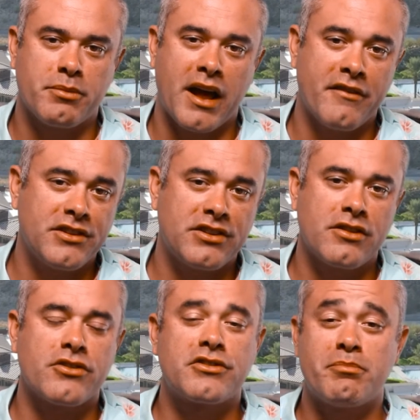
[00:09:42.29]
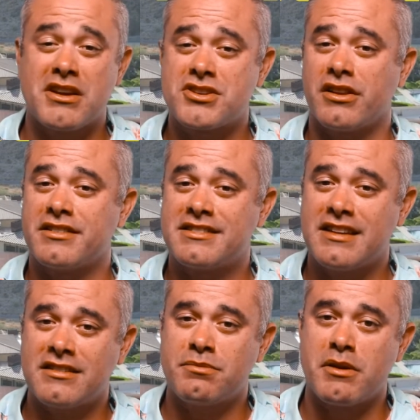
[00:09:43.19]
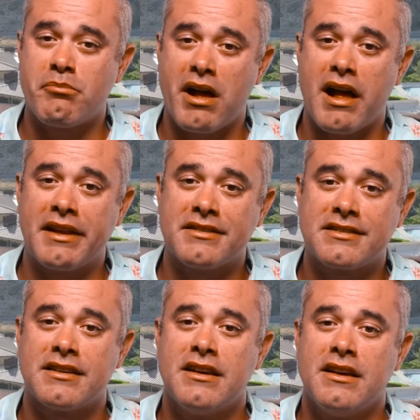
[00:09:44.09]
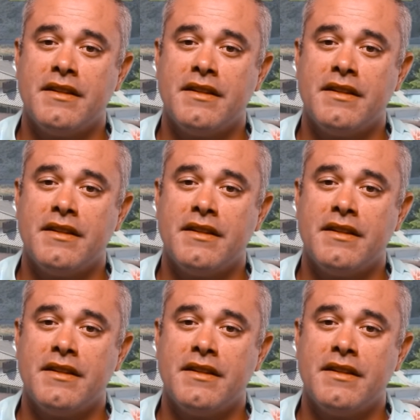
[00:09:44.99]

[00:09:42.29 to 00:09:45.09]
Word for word: but obviously those special assessment bonds,